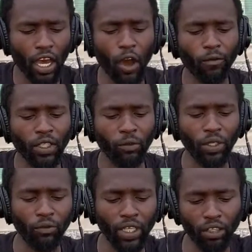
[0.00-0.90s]
hopefully
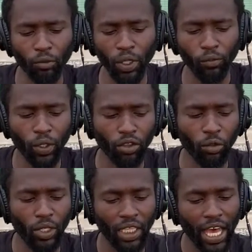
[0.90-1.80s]
we've went
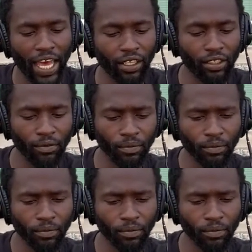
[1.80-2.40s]
through the last